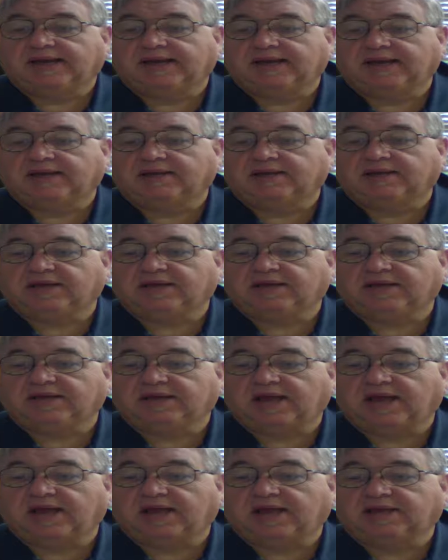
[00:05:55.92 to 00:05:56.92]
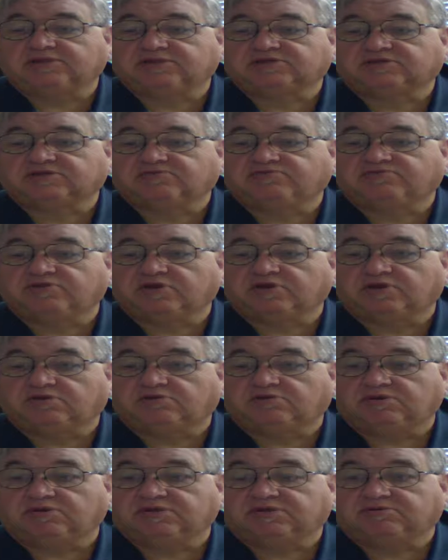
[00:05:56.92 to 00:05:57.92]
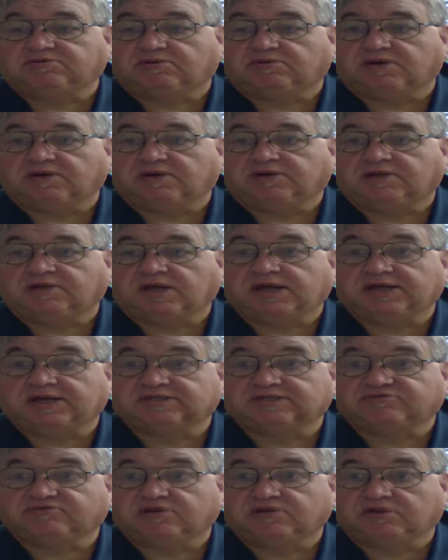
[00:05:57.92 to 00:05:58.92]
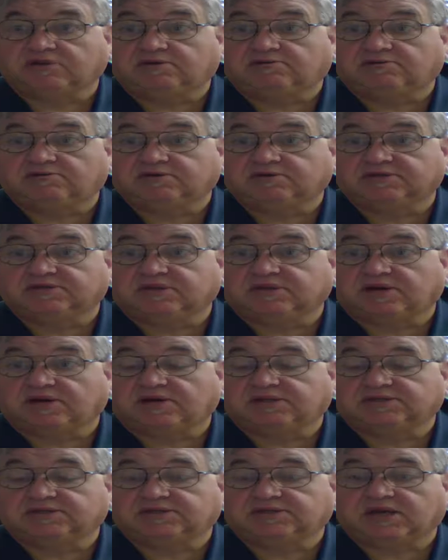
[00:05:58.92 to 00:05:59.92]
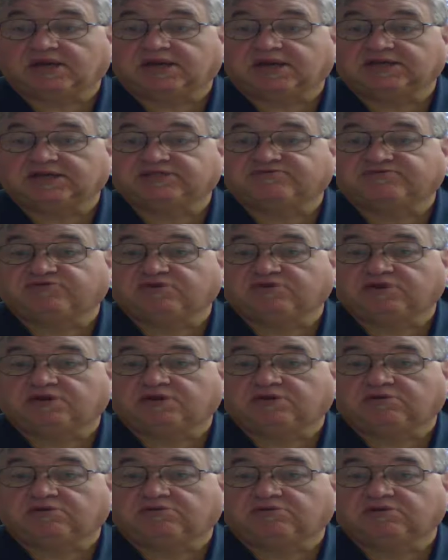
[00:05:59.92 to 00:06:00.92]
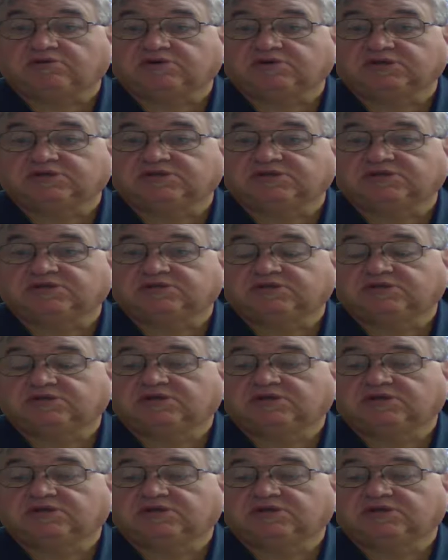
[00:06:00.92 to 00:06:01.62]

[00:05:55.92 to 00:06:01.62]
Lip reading: and ask for the Lord's strength. Ask for the Lord's guidance. Ask for the Lord's